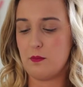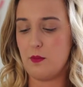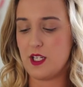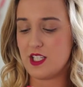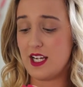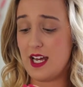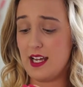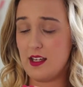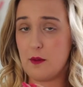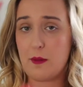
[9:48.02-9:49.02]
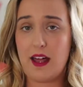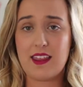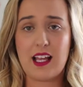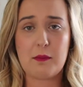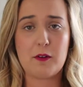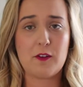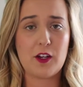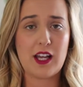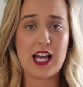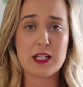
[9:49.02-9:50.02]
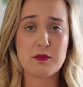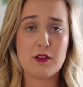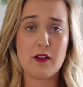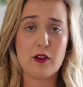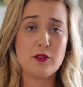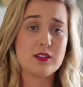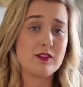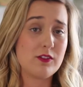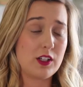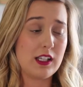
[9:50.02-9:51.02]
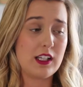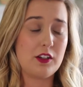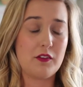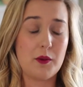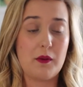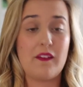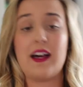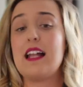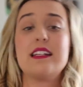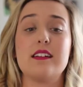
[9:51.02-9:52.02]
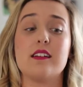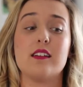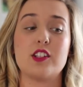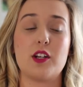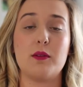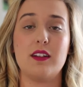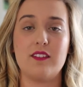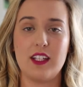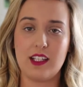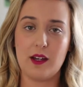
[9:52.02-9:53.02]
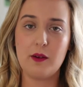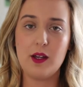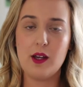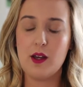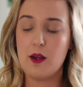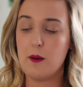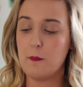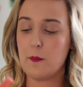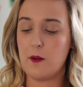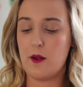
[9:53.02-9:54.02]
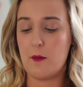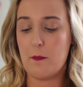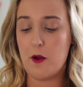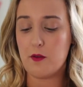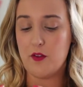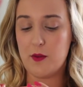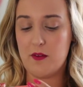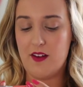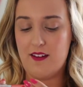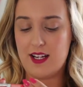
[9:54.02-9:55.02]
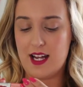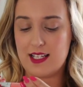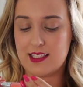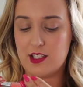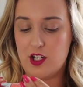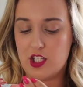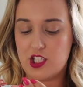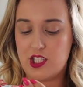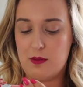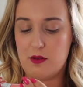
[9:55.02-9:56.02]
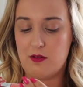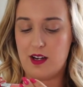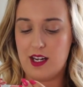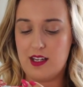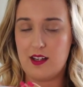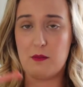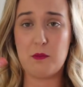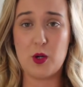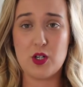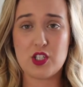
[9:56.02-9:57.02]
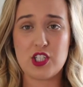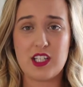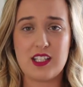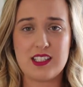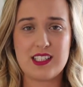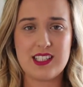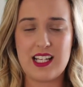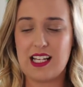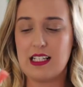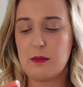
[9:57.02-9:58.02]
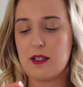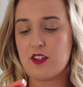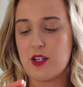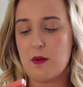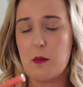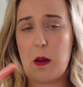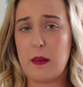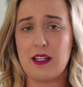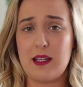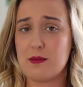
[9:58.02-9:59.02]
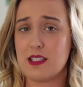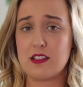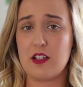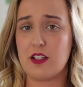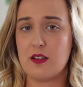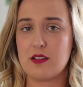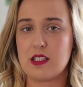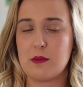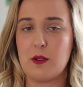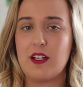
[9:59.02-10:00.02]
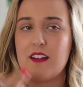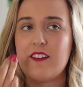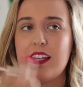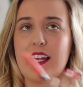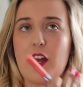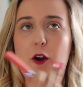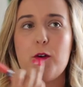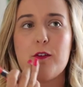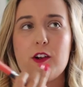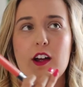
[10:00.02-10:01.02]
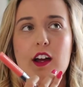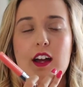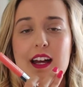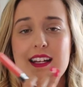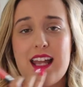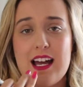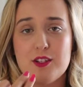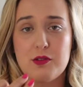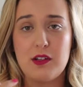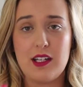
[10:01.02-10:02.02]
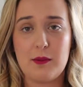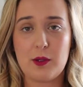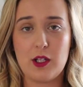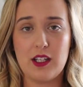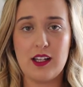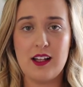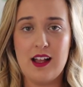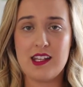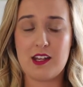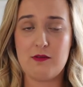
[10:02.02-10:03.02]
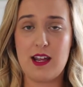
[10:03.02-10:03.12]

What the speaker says: which I like, but I think I prefer Cashmere Rose, funnily enough the one that I didn't show in the video. But both of them are very nice. They're not shimmery much. You can see a little bit of shimmer, but on the lips it's not noticeable. And I feel like over a natural lip colour, they